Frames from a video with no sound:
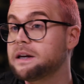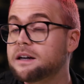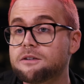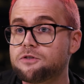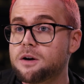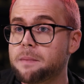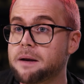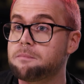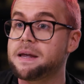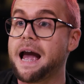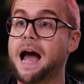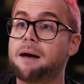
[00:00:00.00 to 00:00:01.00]
Reconfirm
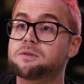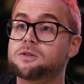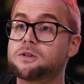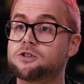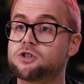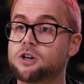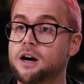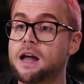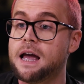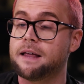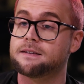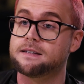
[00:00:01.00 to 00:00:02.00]
it, be absolutely
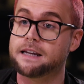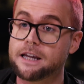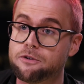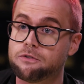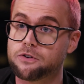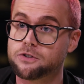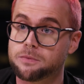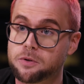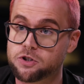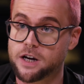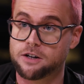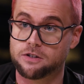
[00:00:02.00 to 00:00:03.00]
sure. It's an
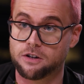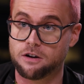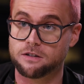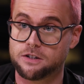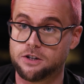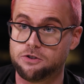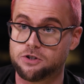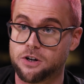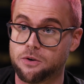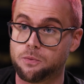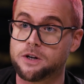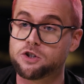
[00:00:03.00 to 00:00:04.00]
irreversible change to the
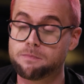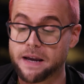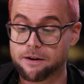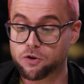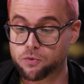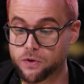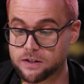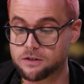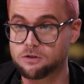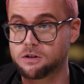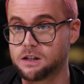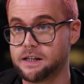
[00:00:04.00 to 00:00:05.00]
Constitution. We should be
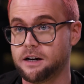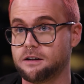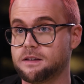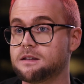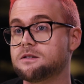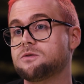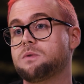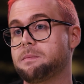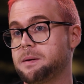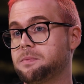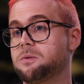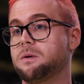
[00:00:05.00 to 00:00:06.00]
crystal clear that this is
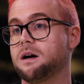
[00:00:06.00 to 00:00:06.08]
what people